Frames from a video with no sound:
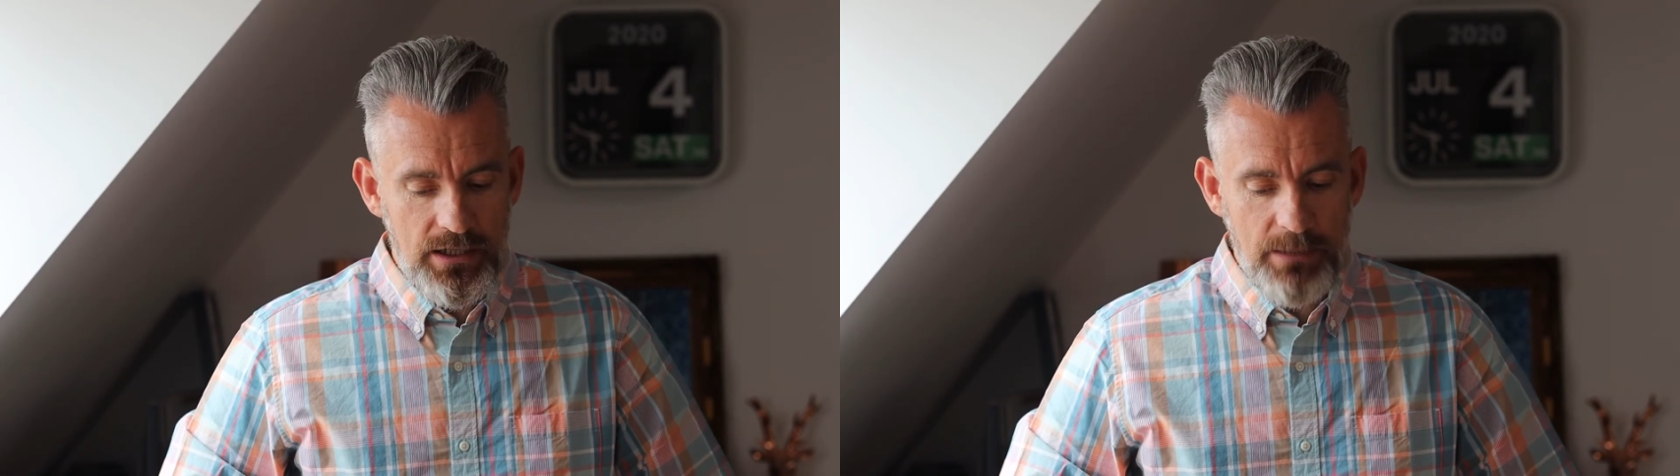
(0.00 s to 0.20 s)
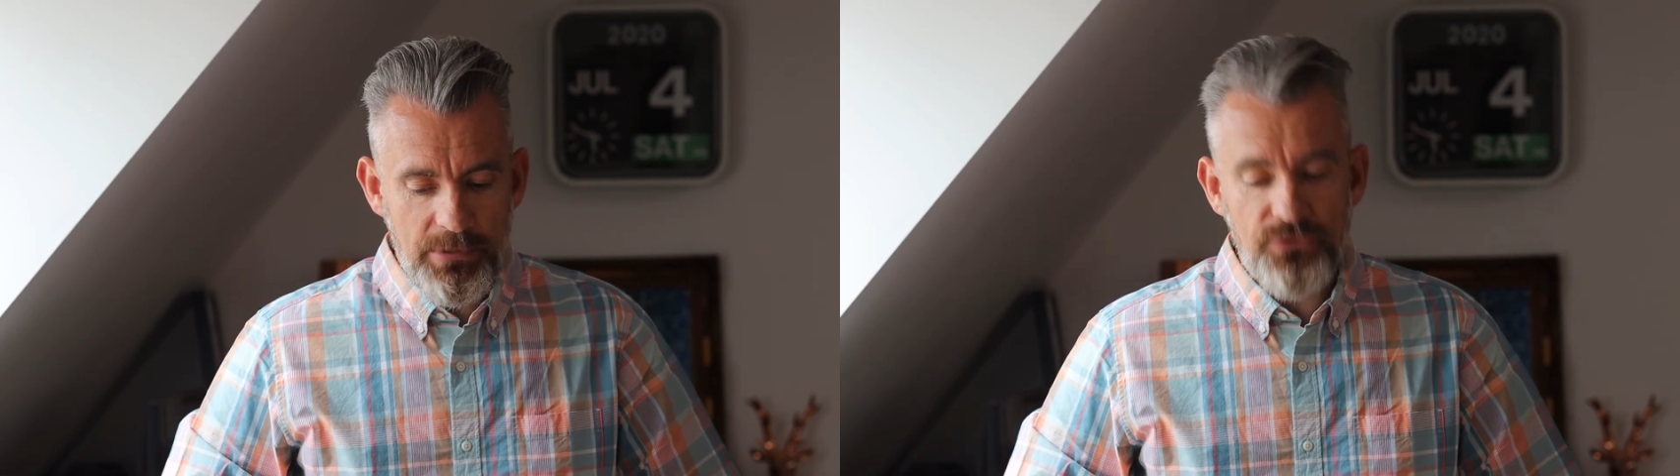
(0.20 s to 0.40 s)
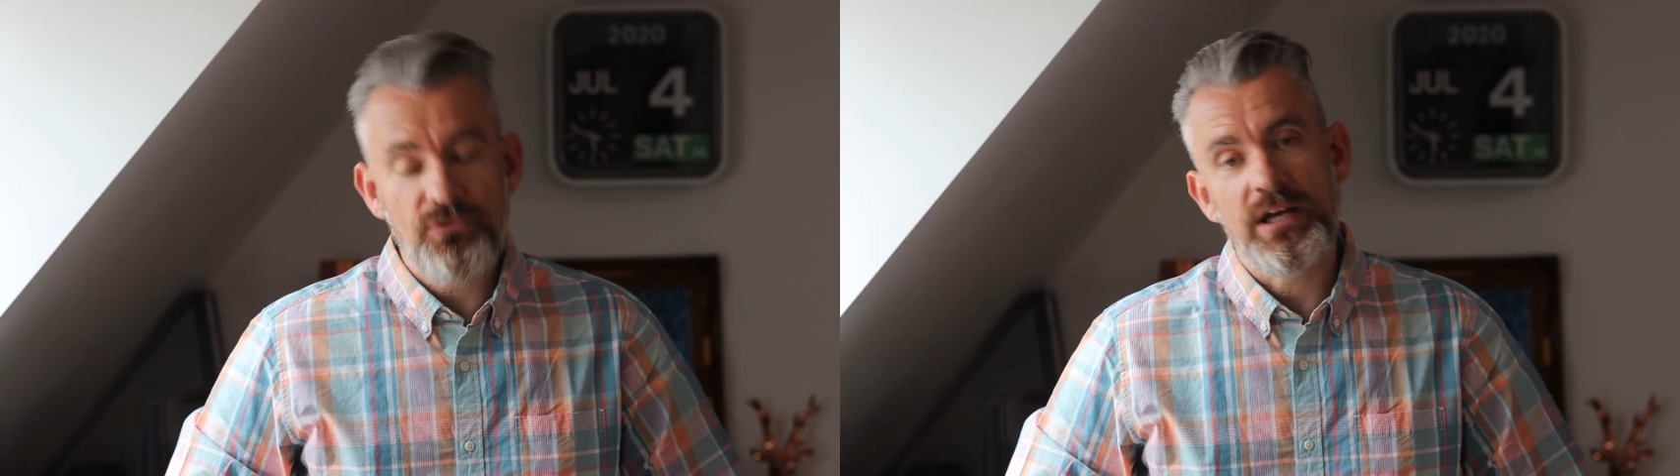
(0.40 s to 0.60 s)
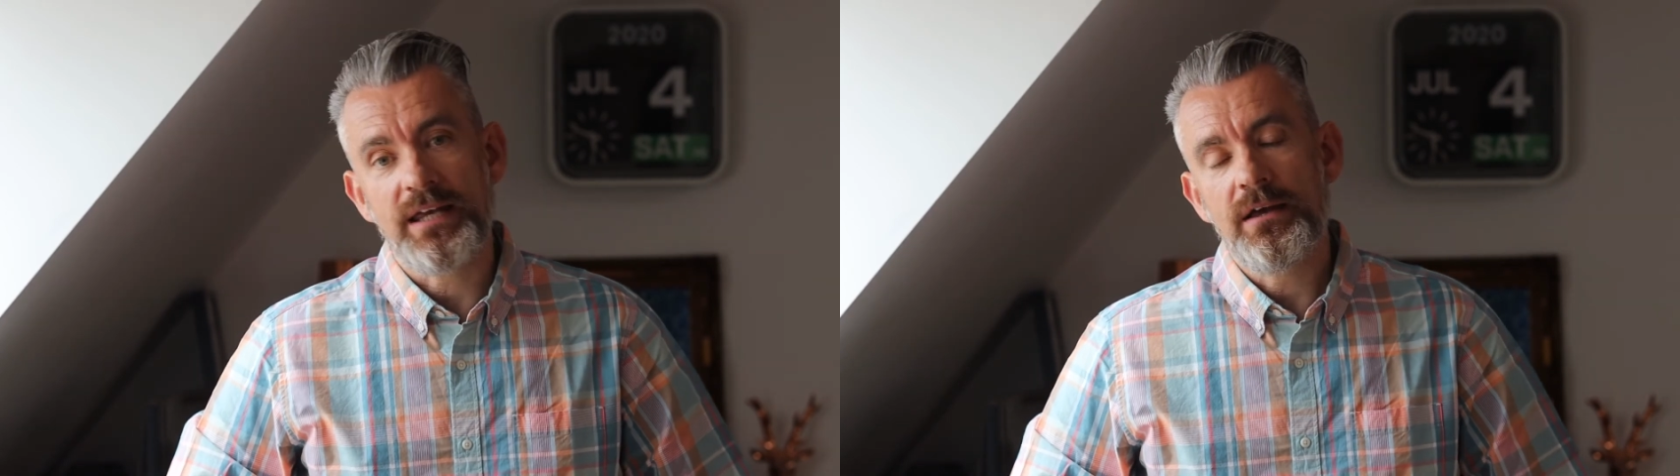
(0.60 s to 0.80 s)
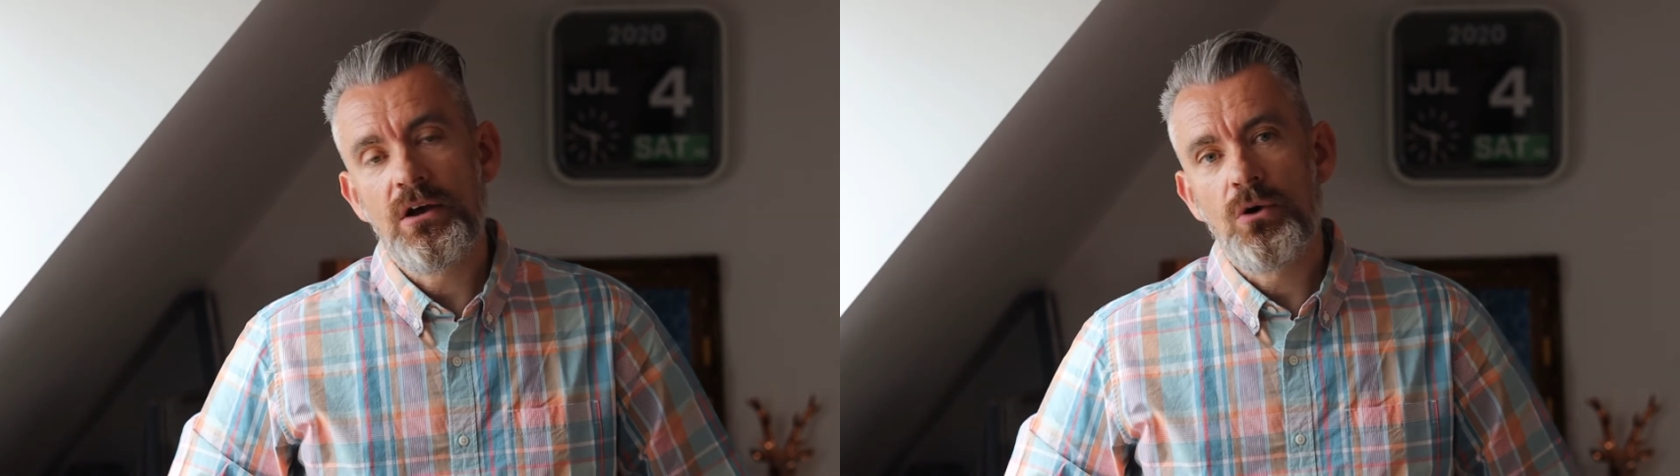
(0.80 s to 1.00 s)
Number
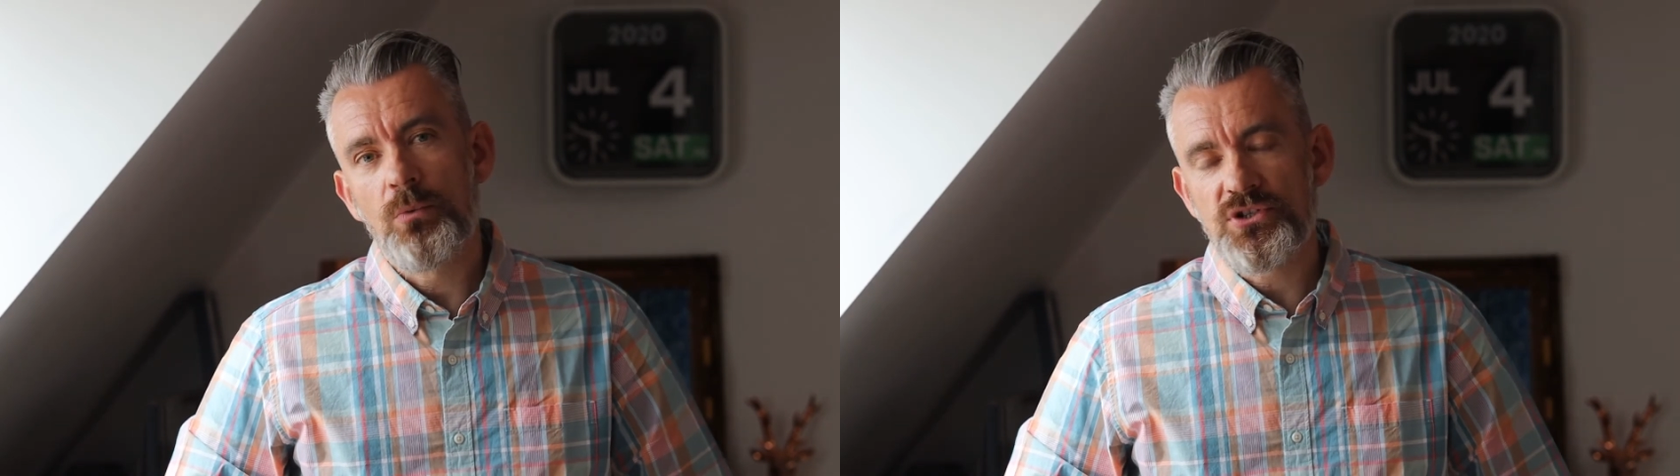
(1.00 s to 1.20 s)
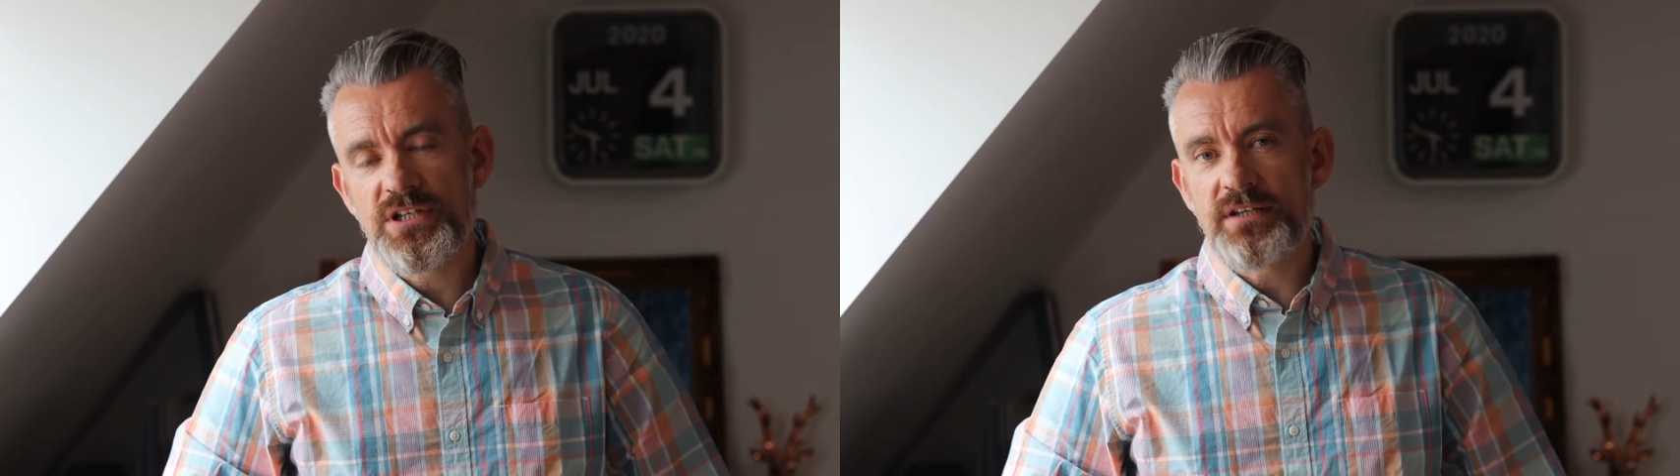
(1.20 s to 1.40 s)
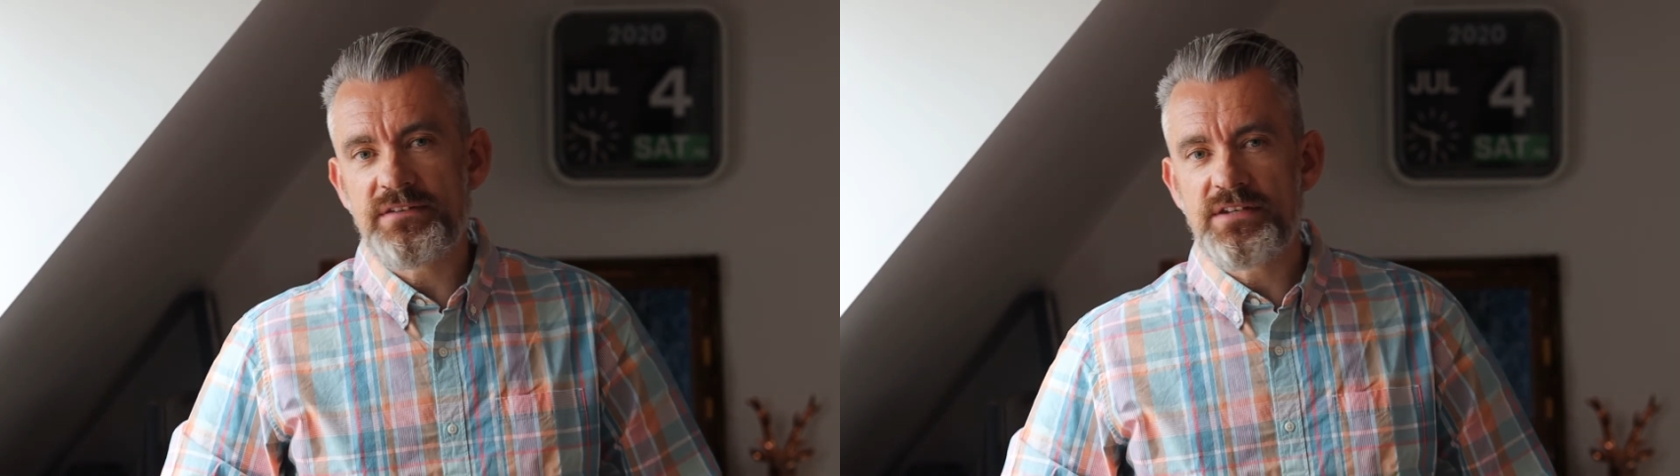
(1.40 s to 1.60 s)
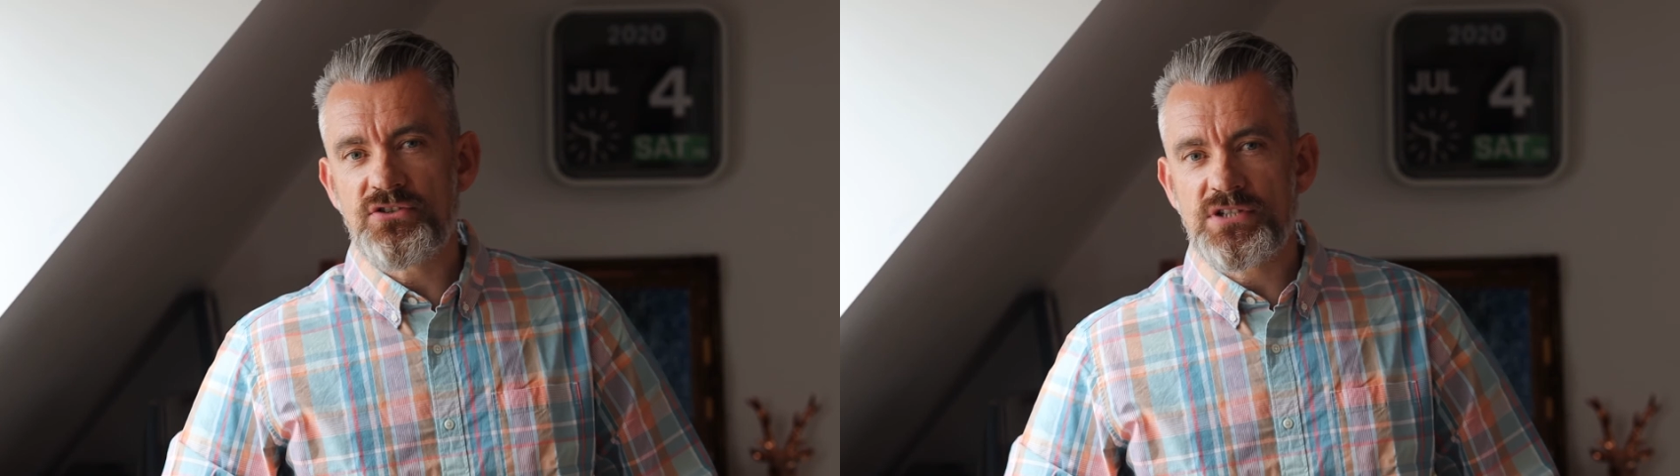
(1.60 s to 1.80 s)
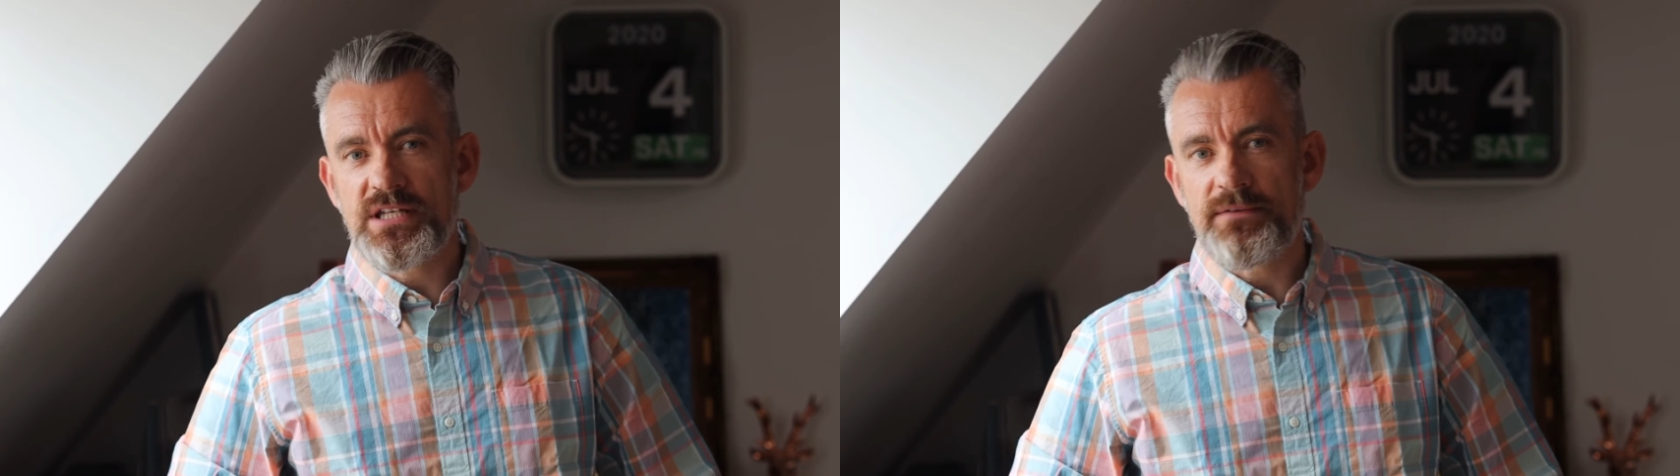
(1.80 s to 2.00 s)
3, what's the
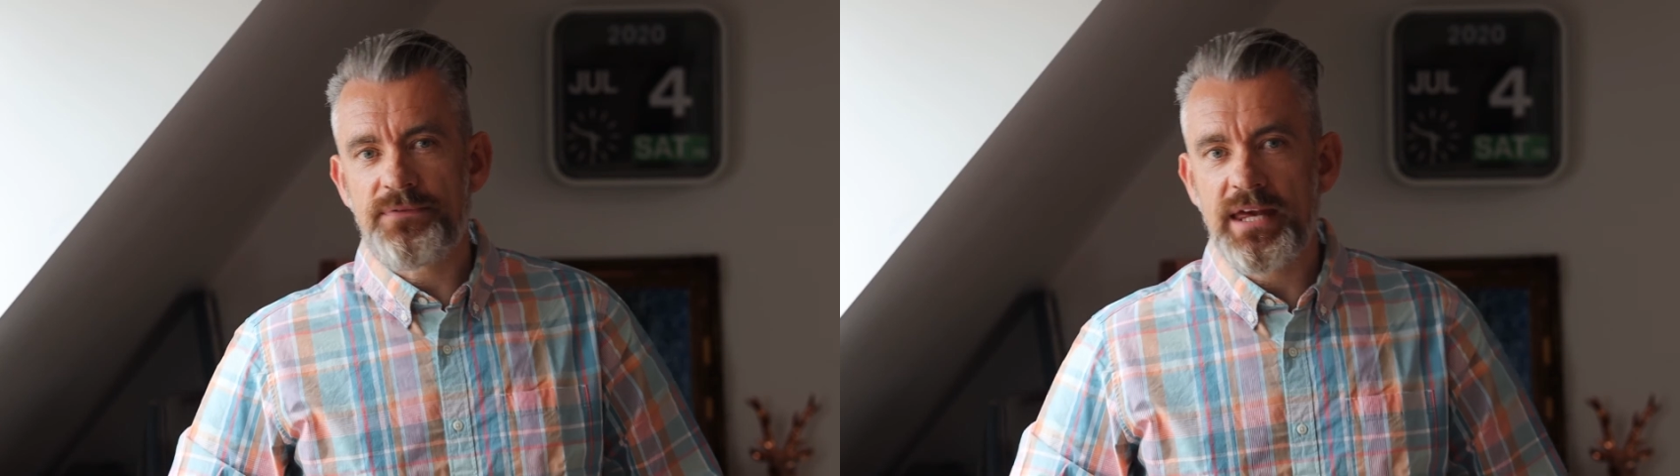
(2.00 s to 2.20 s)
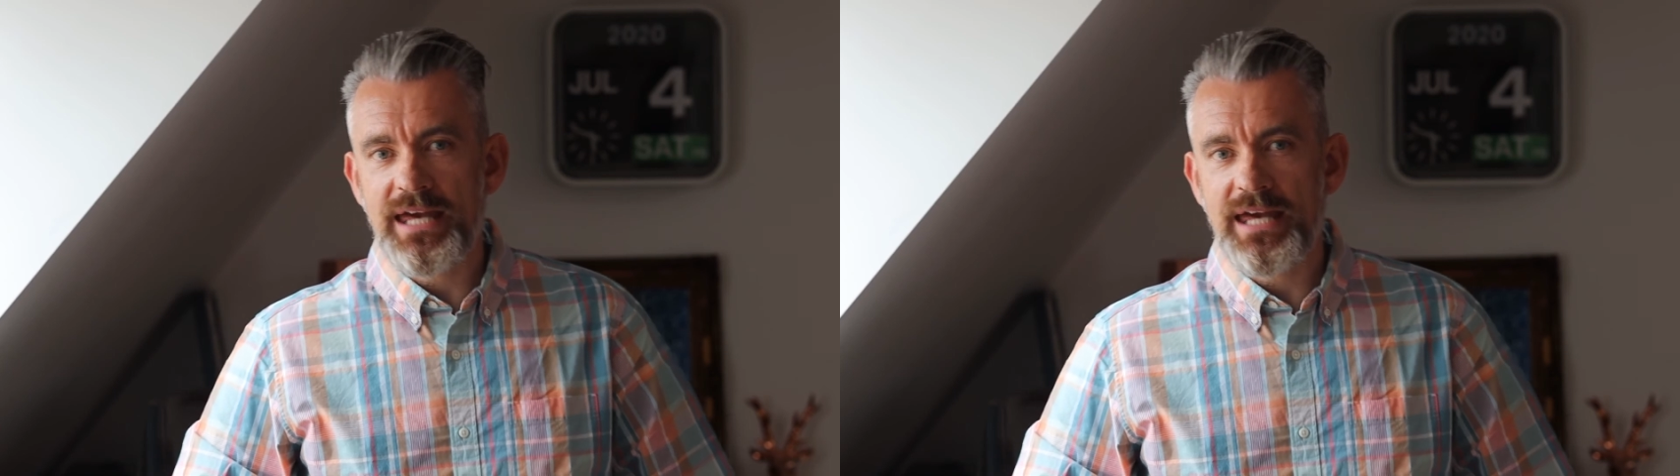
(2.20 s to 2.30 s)
contingency if they